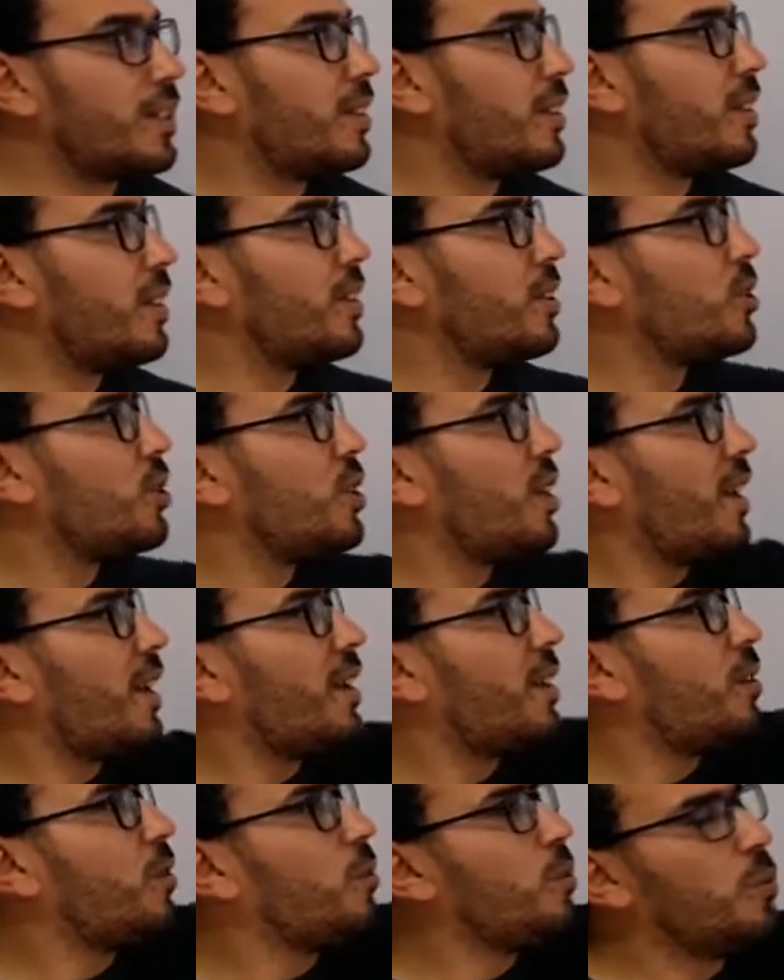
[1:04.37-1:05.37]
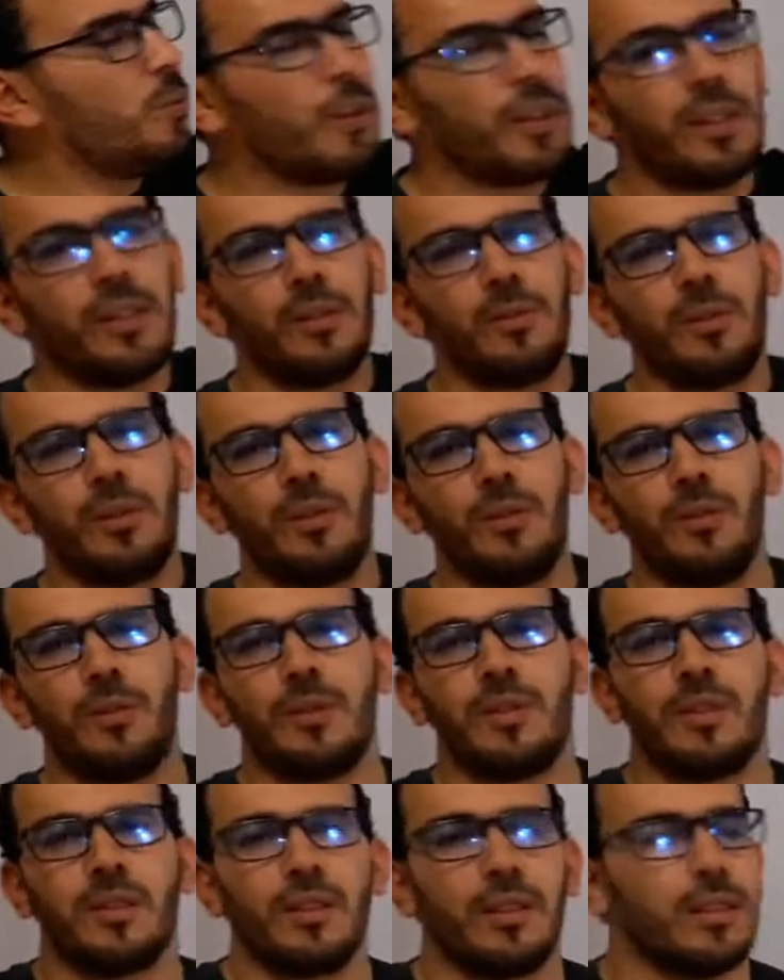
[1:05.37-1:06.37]
and then check when do we
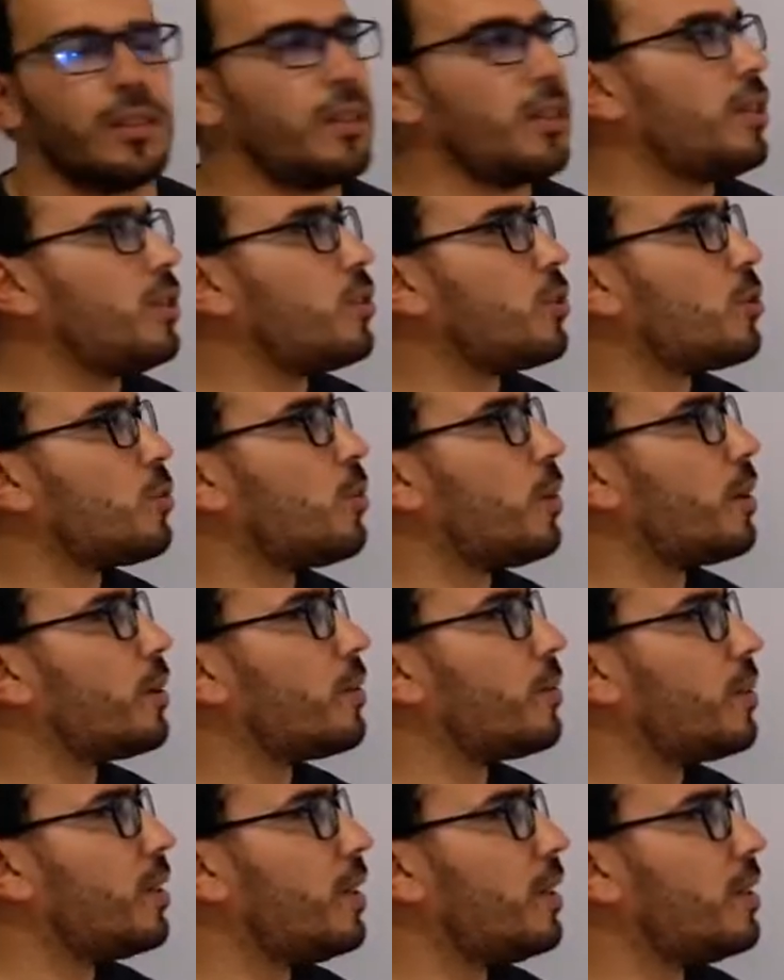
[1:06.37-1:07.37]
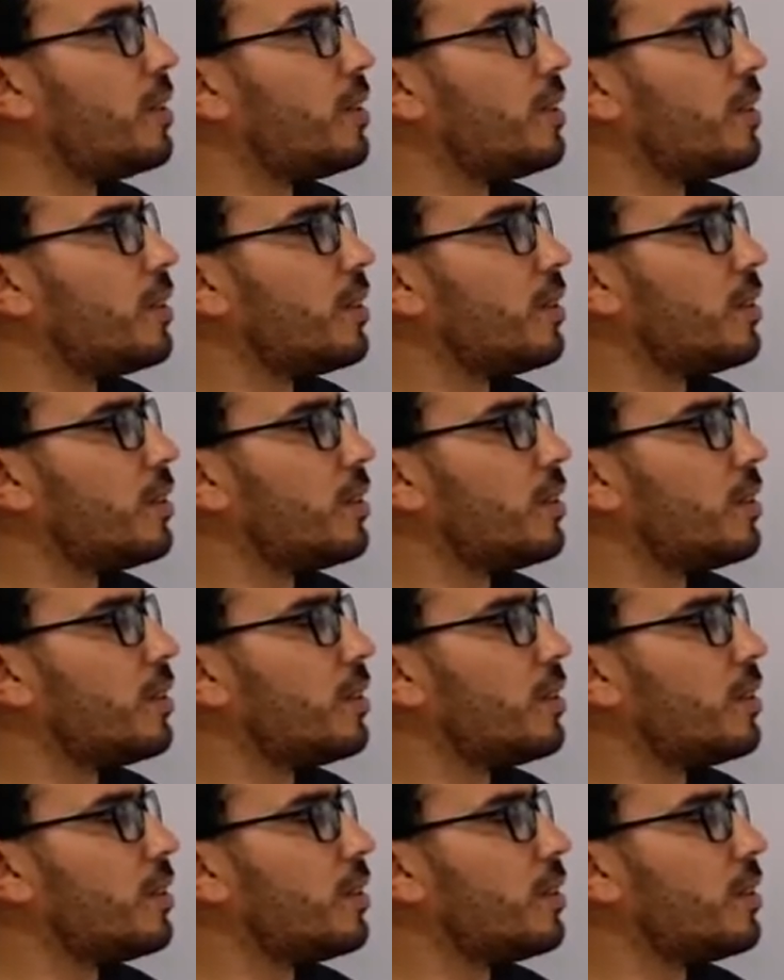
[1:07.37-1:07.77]
use each one of these